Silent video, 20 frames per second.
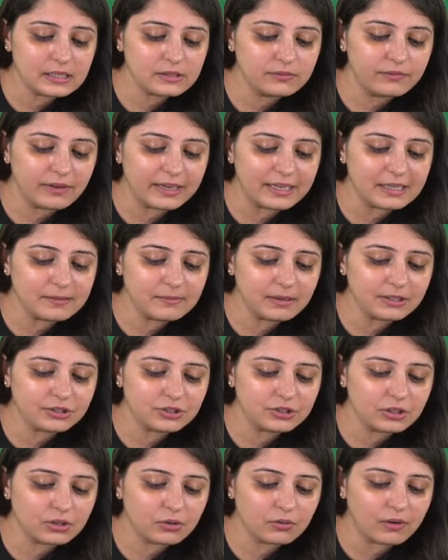is very
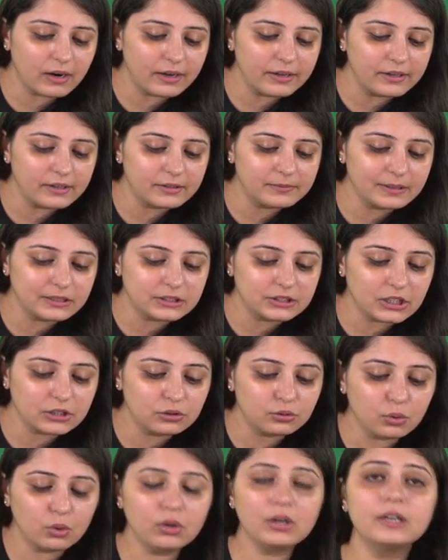much required.
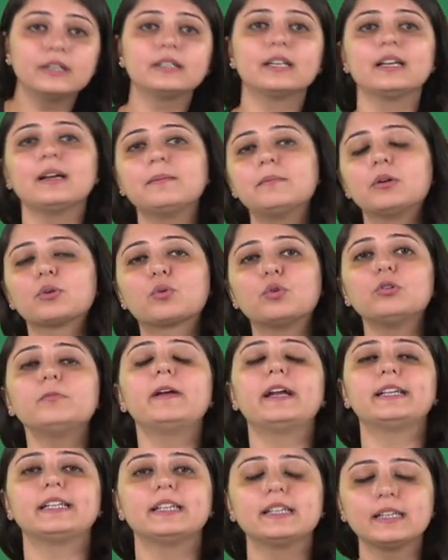Bachcha, 2 ghante hum bilkul
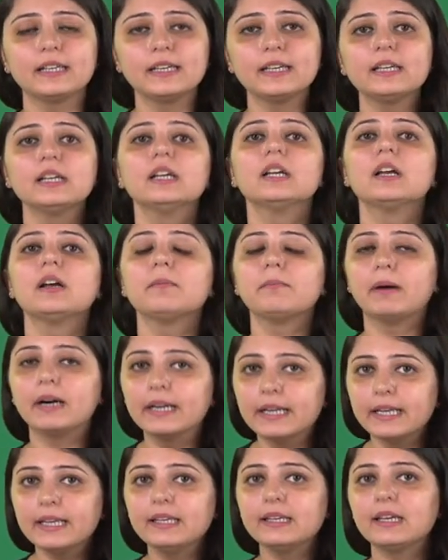baithenge,
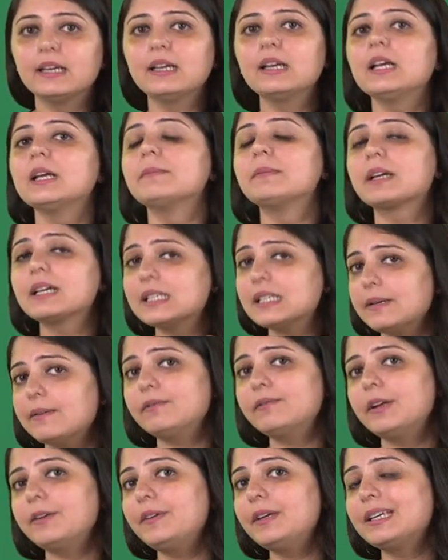padhenge. Because
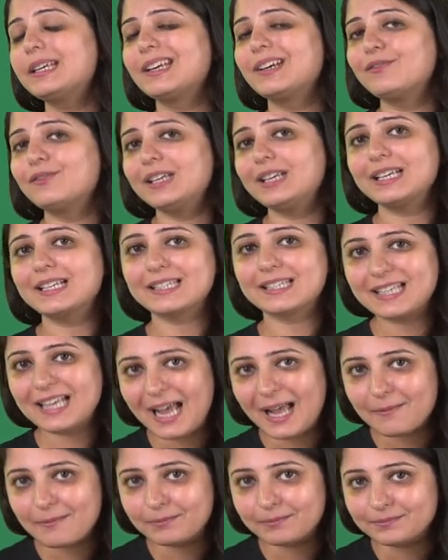even when we give the
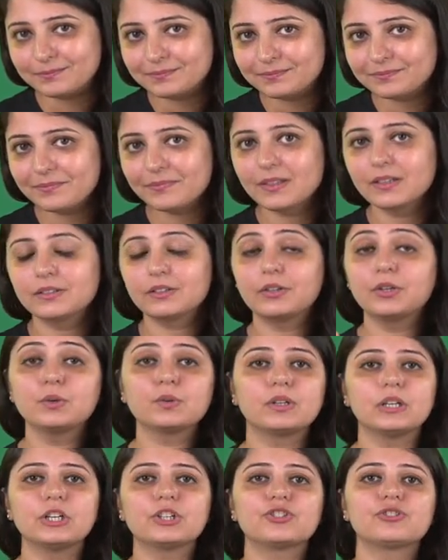exam, the
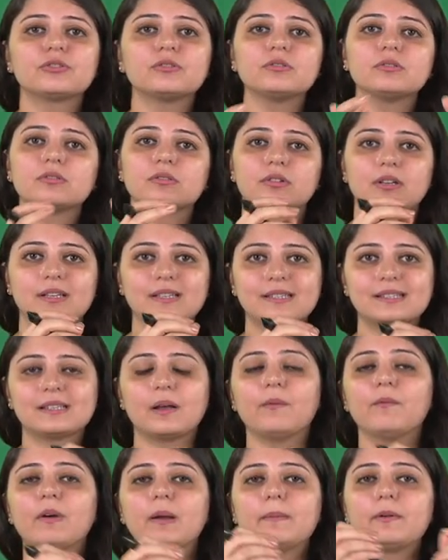duration is
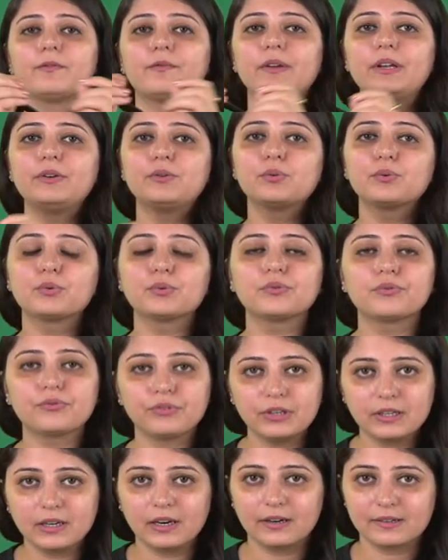somewhere between 2 to
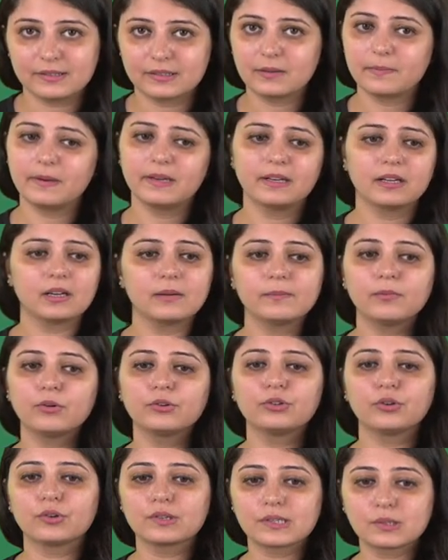3 hours, depending
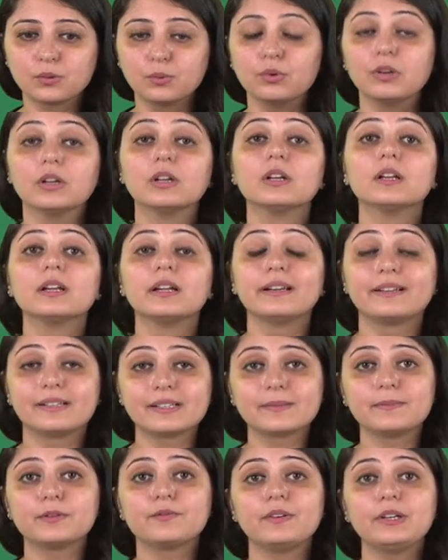upon your school. It
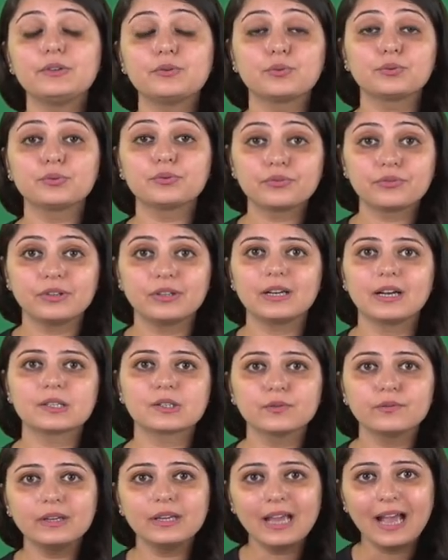is between 2 to 3
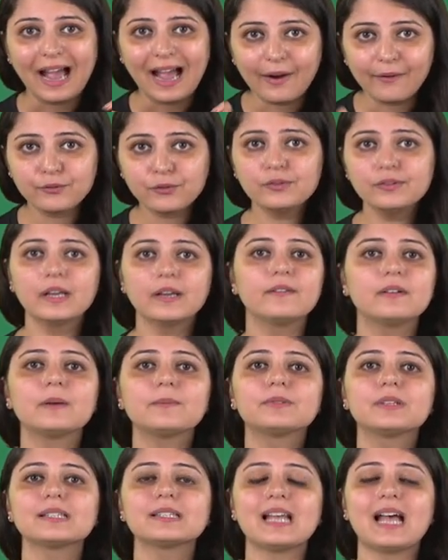hours. So we have to
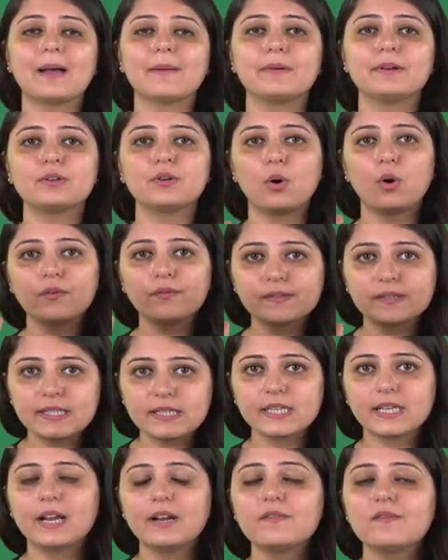develop this habit of
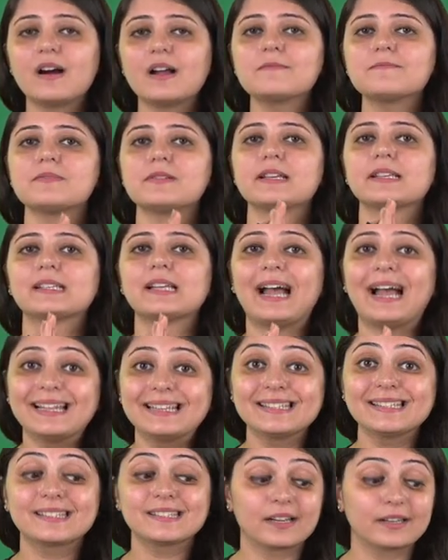sitting at one place
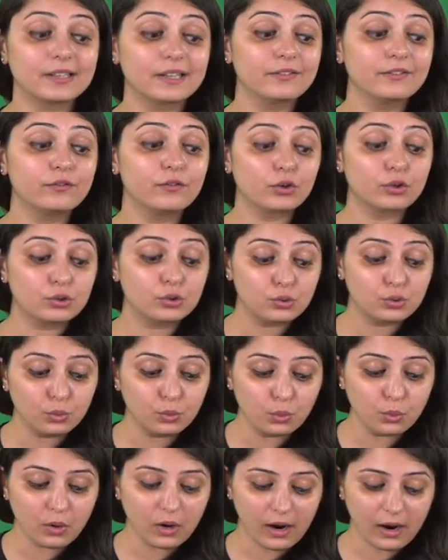and studying for
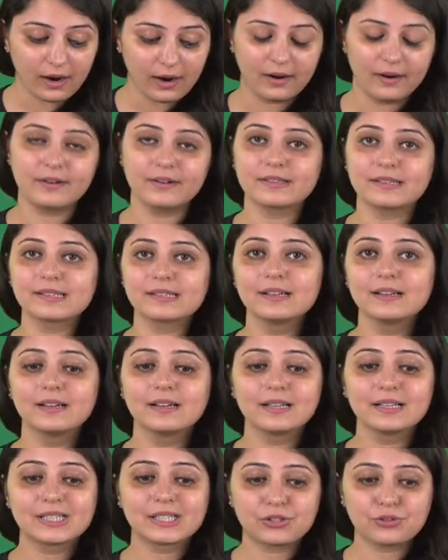2 hours
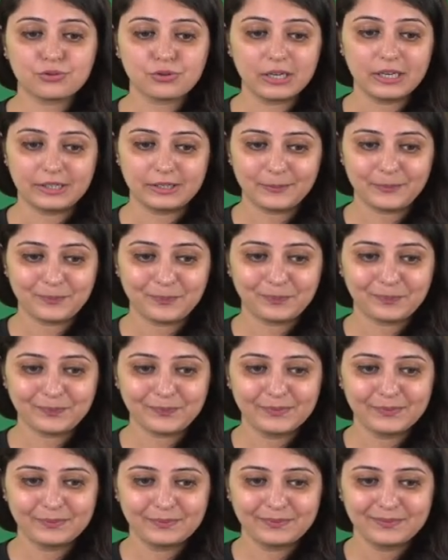straight.
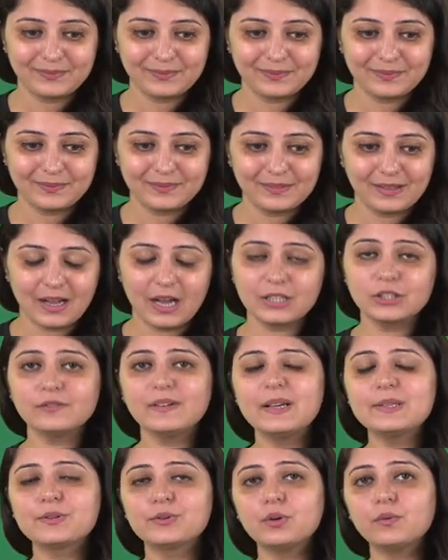
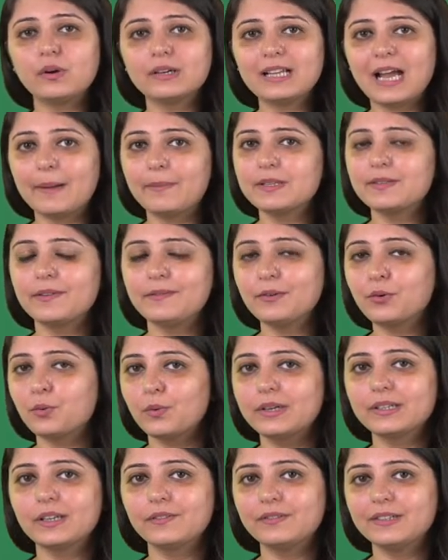Otherwise, you know what happens when you
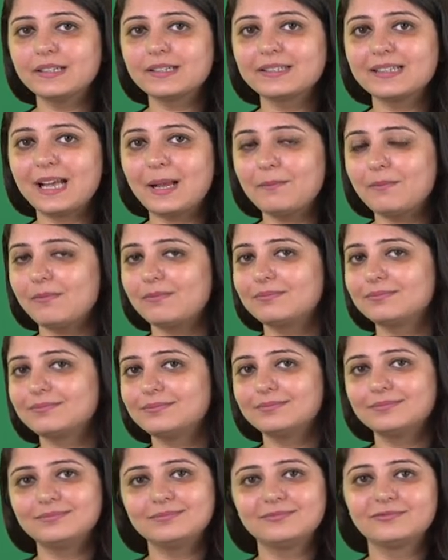go and give the exam?
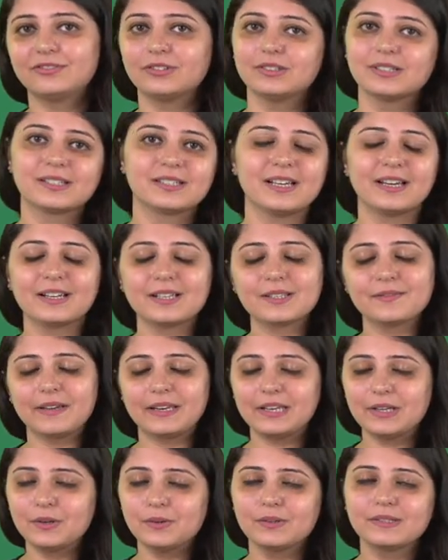First hour is
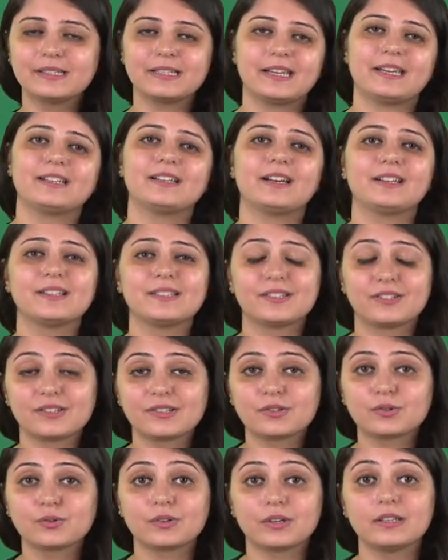very good. Second hour is
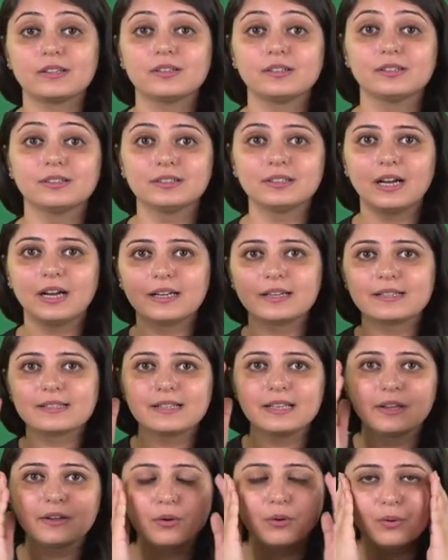just okay. Third hour is
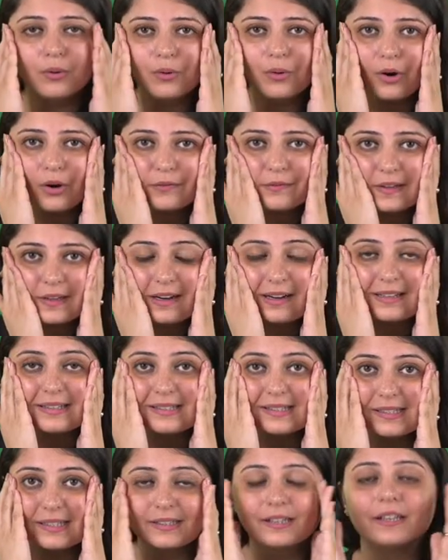like, oh God, we can't
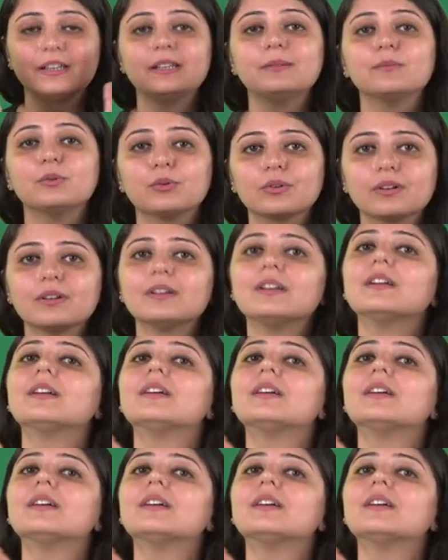sit anymore.